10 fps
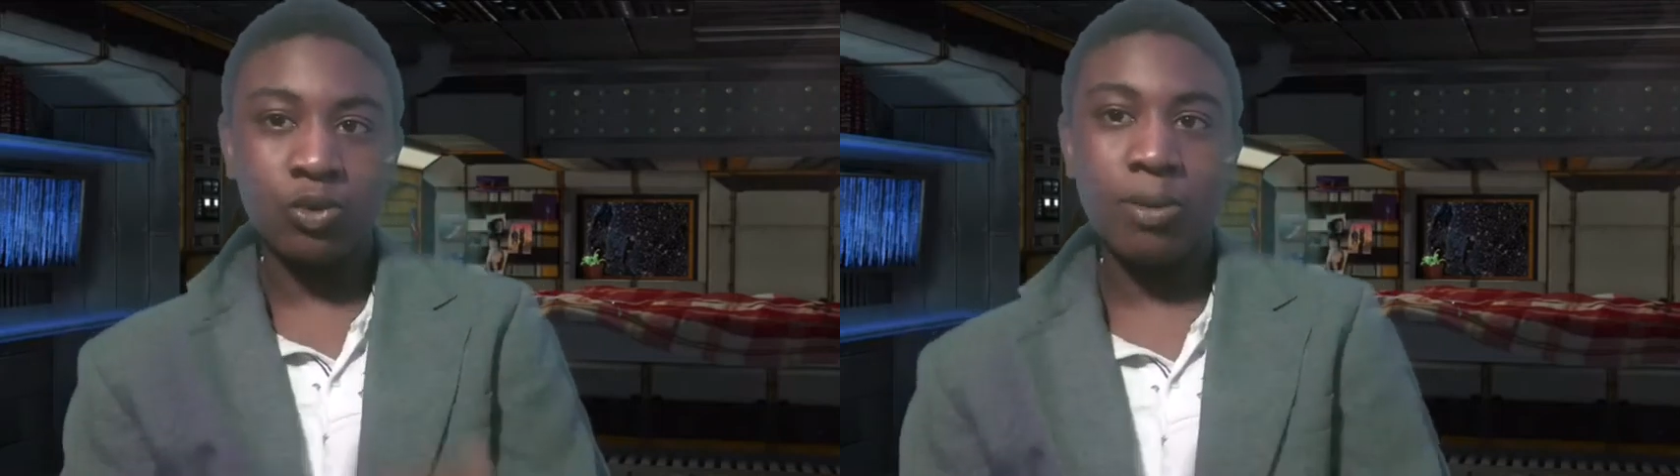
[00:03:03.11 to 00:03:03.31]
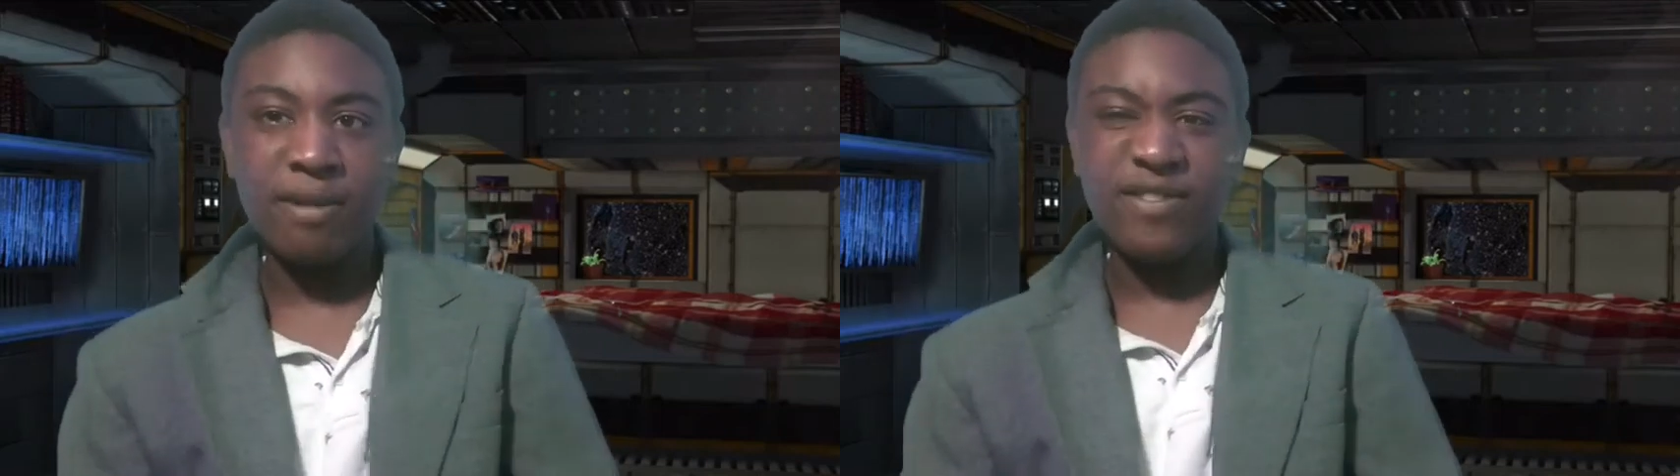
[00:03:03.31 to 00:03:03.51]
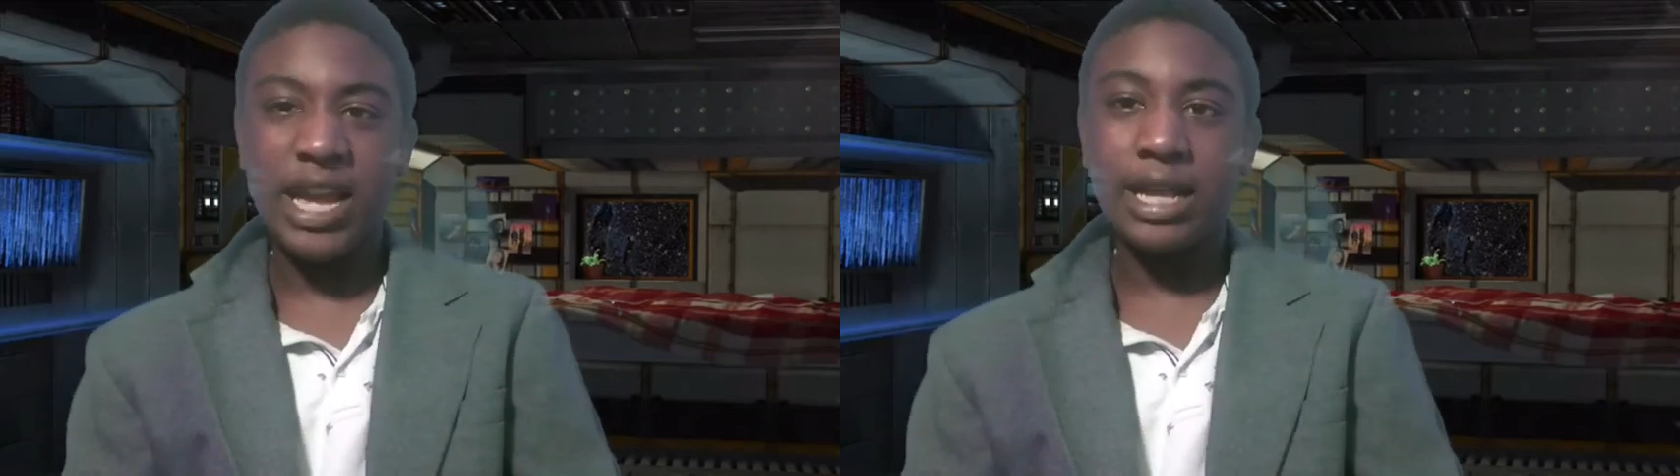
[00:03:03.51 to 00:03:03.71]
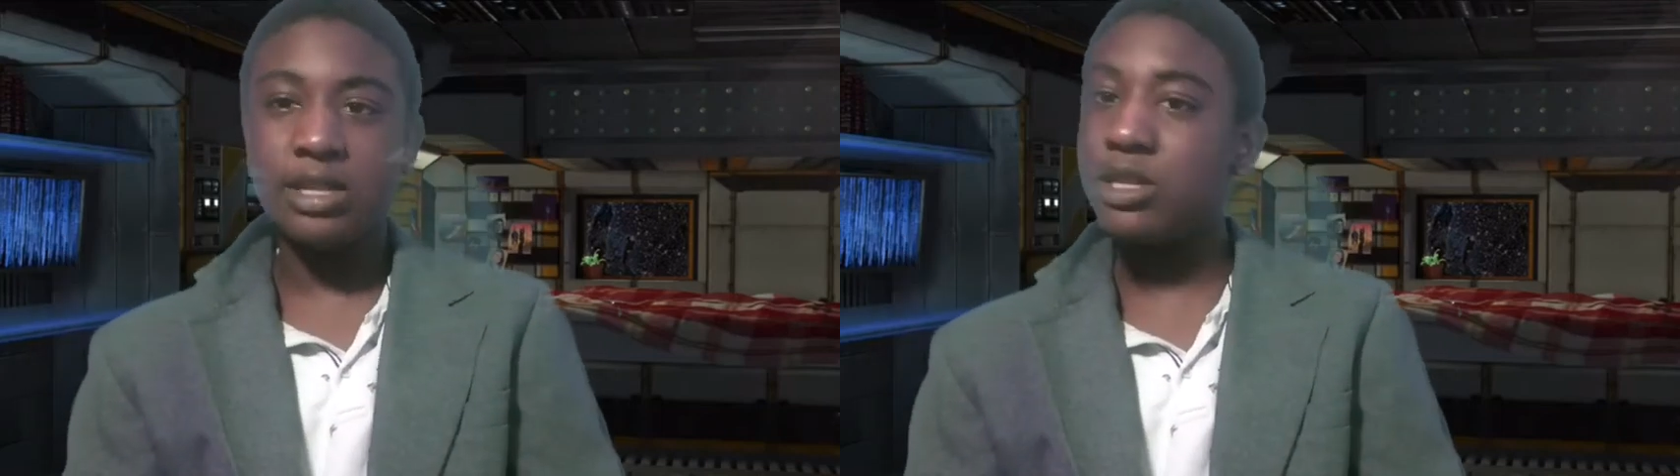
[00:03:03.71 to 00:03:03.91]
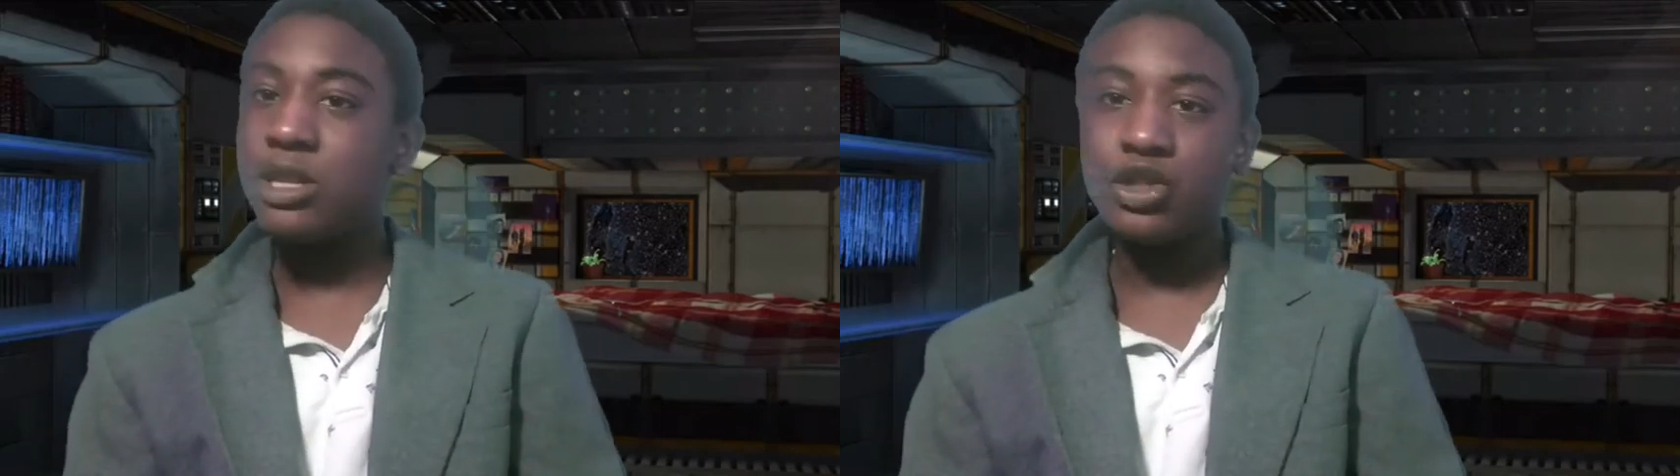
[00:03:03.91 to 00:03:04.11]
Woman
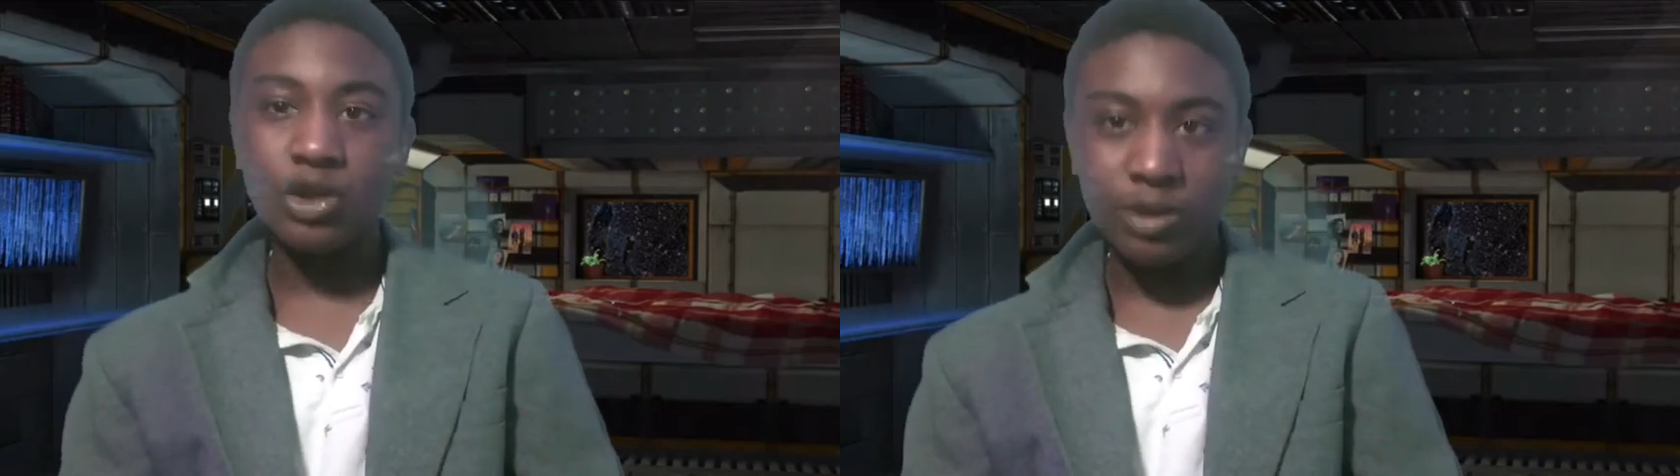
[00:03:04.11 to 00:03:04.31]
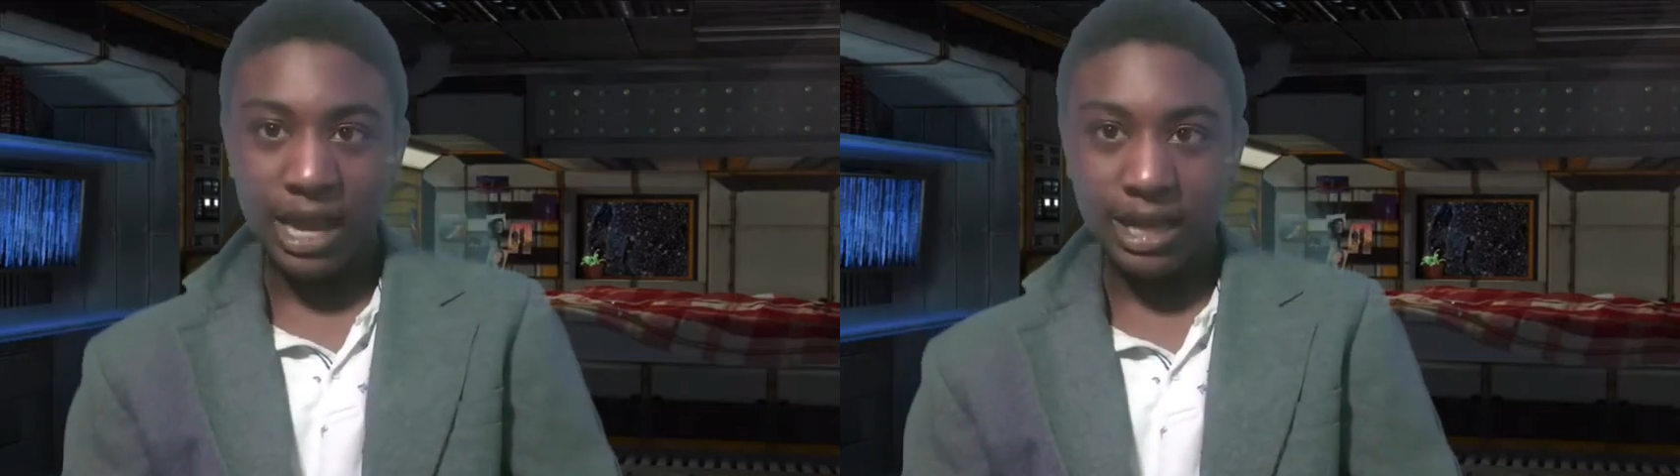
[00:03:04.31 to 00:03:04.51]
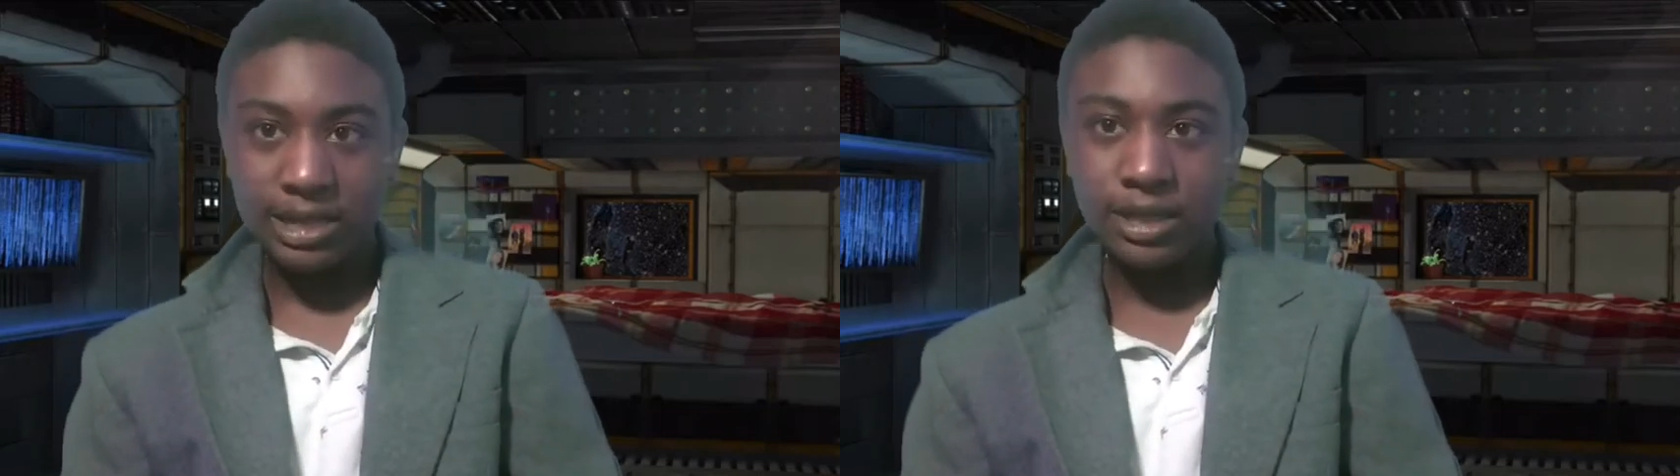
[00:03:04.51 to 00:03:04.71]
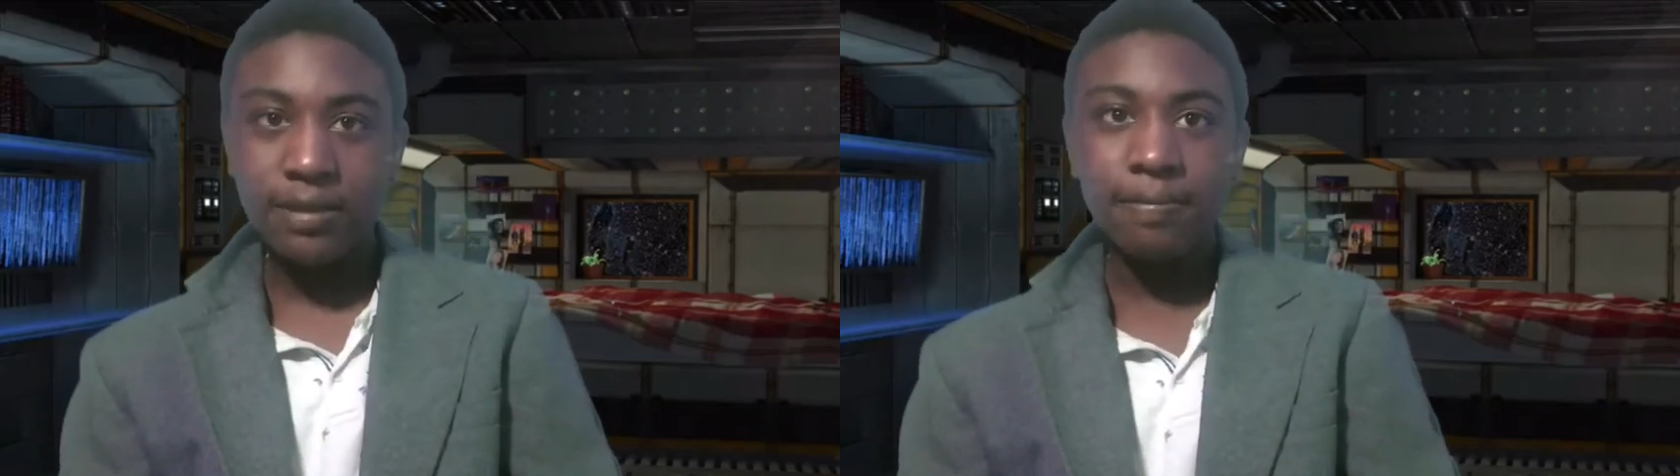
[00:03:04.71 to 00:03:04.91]
fans. So yes.